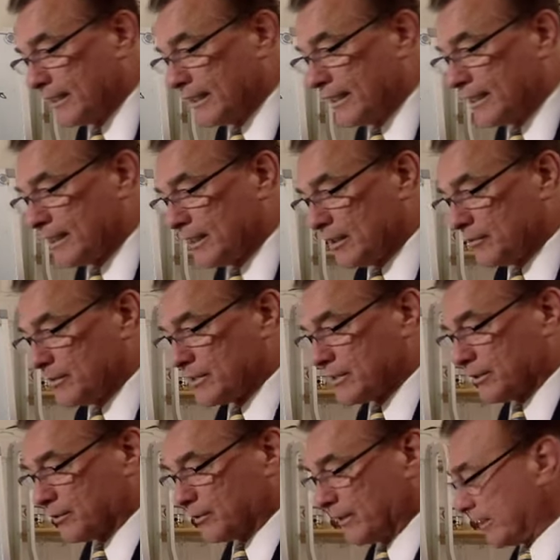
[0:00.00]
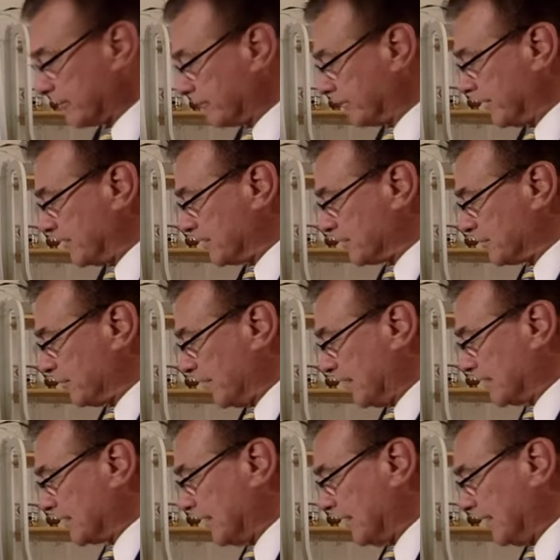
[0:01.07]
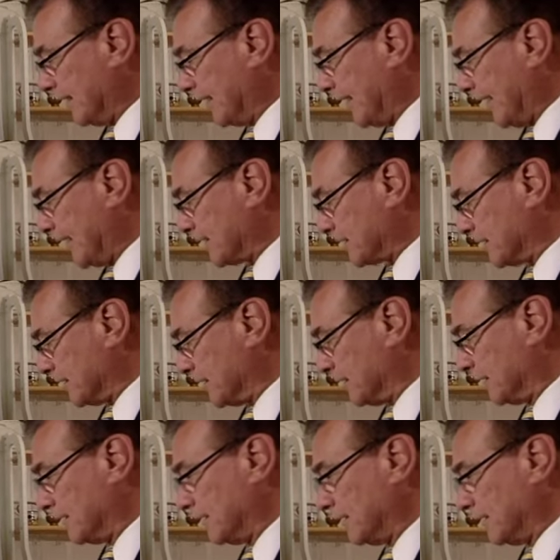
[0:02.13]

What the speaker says: income is going to increase by $10,500.